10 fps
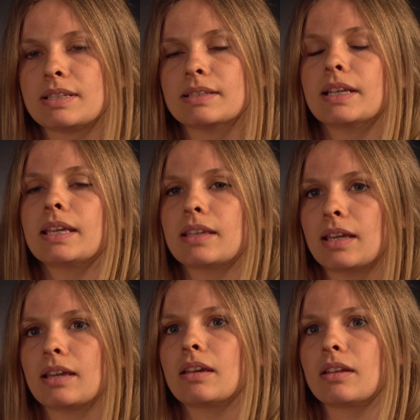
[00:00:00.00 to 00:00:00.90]

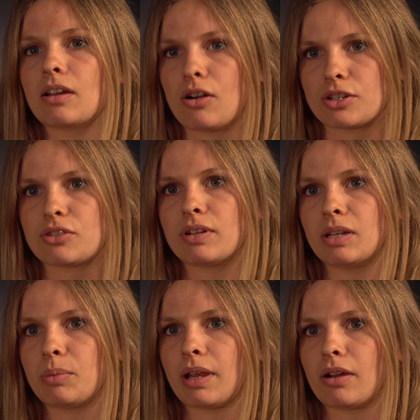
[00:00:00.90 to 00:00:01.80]
linking an
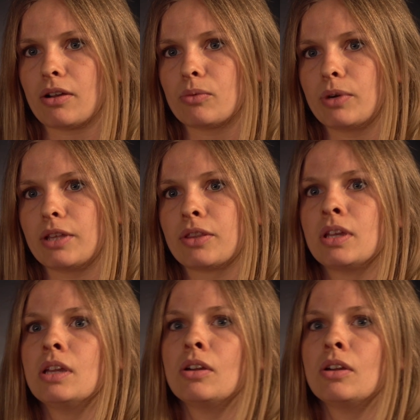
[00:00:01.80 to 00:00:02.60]
incarcerated parent with